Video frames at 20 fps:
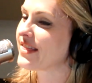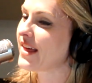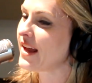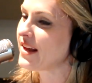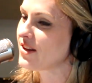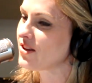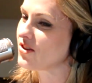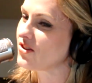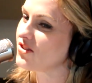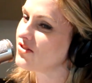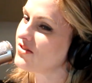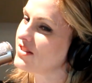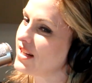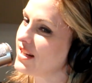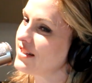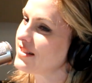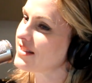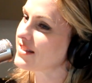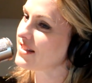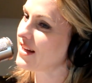Thank you. You
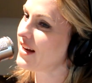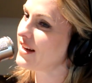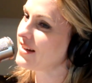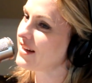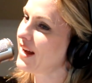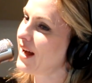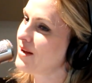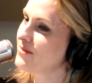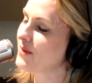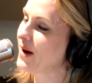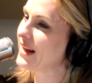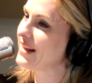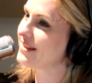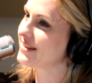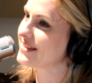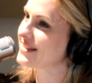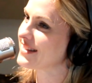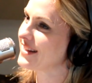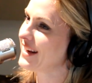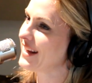didn't suck. I might
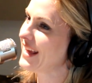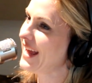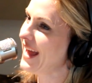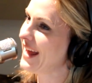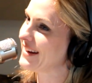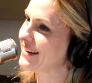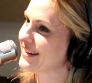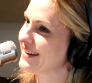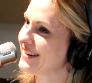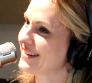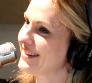listen again.